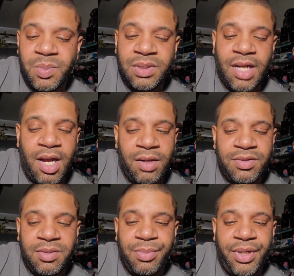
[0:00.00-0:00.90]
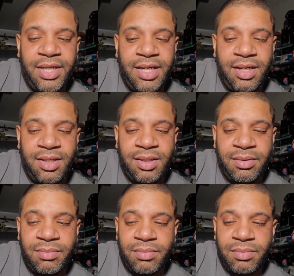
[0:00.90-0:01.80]
now to bring
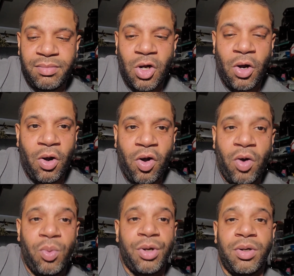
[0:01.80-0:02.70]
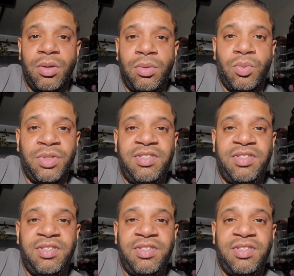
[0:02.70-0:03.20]
in an all-world